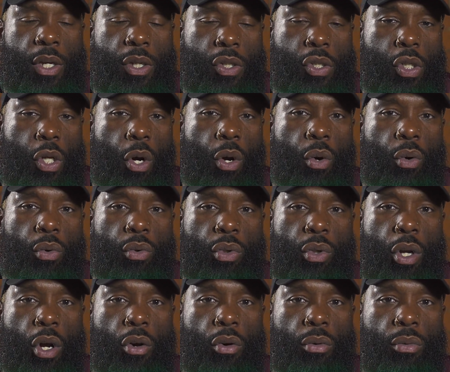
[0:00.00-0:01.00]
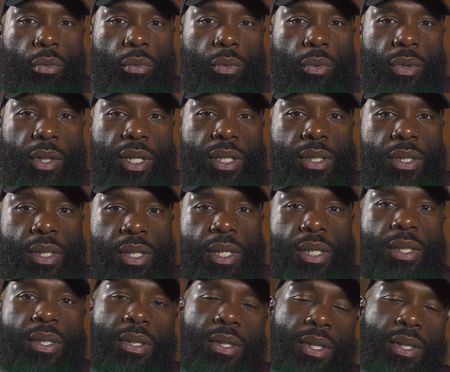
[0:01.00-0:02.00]
So, you know,
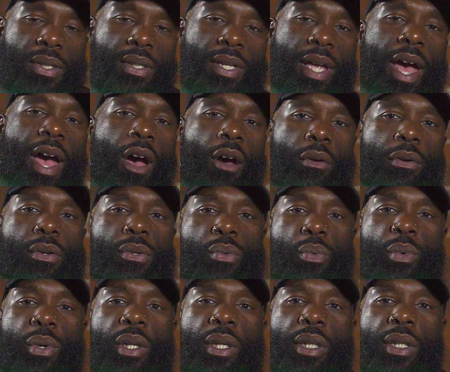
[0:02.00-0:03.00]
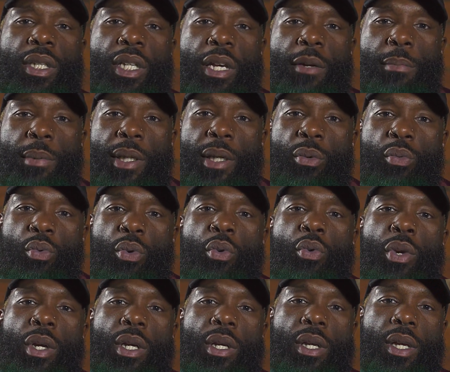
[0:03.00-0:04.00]
this town is really deeply
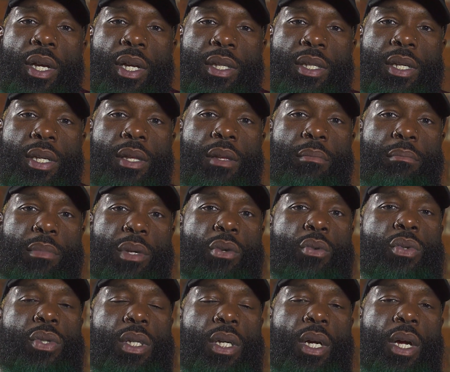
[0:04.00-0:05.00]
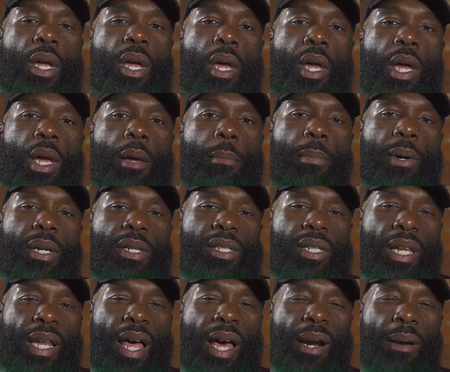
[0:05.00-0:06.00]
rooted into the music, but
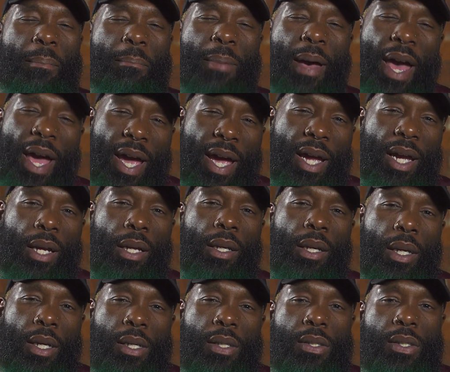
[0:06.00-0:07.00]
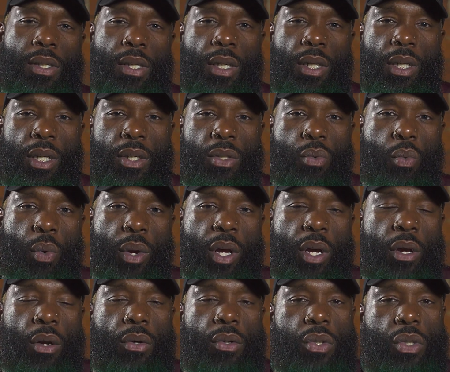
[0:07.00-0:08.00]
it's a lot of pain in the city as
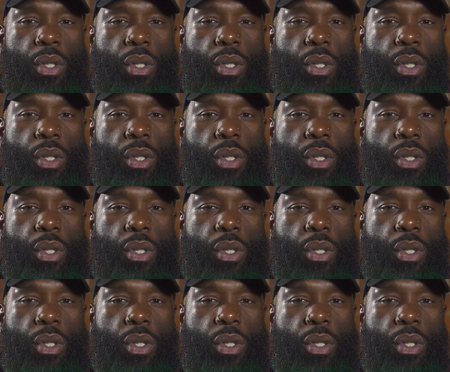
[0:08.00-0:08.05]
well.